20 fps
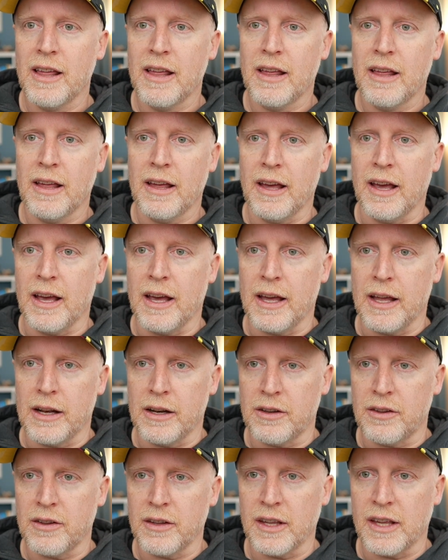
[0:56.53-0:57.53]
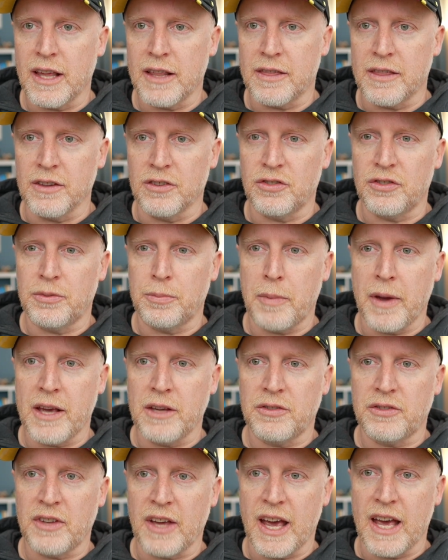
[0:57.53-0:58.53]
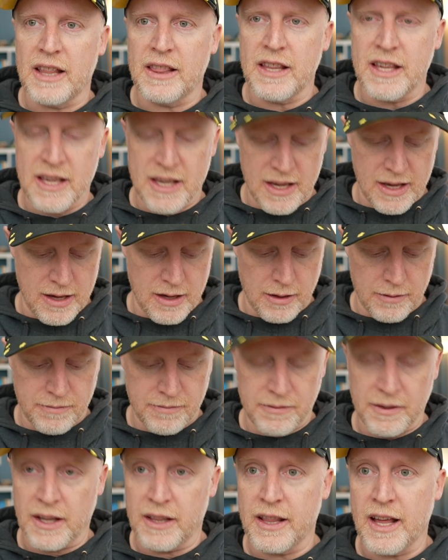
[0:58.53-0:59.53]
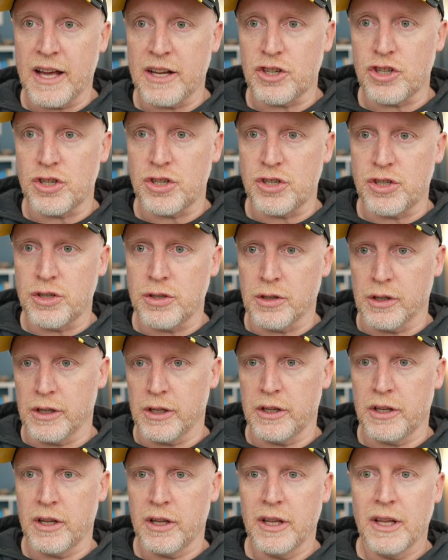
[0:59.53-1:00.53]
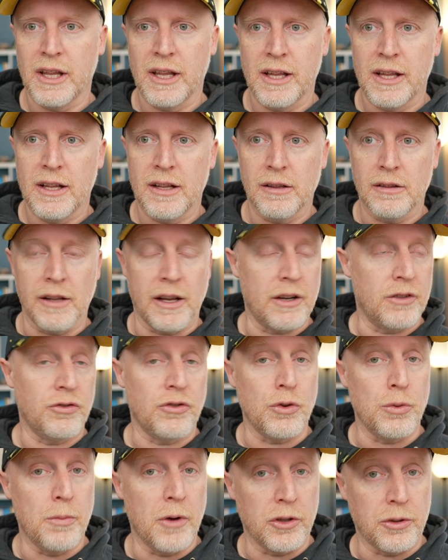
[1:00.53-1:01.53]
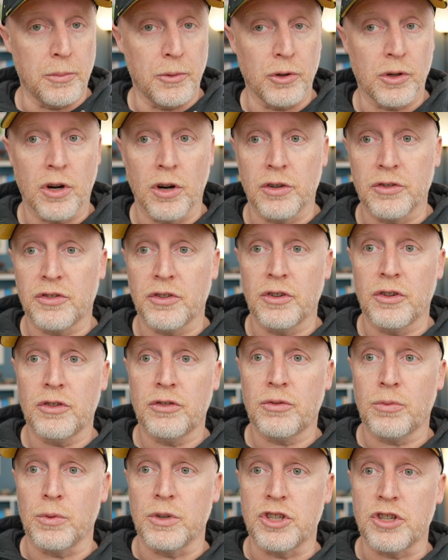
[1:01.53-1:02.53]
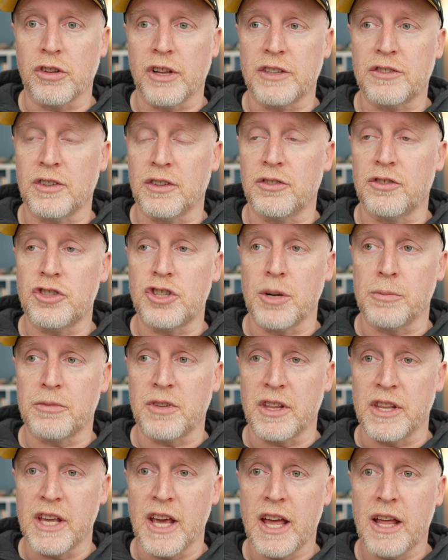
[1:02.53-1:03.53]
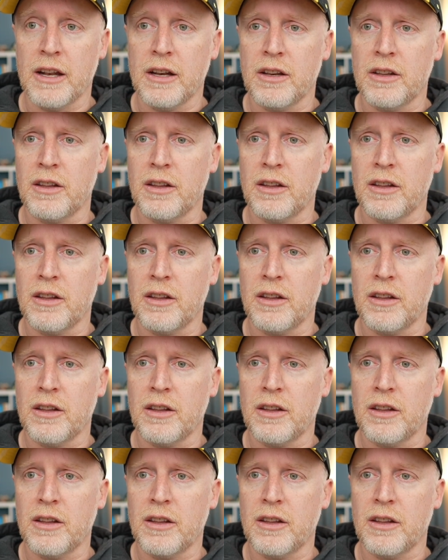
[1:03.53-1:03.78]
and get this space and the if, and that should let us do multiple cursors, which lets us jump to the end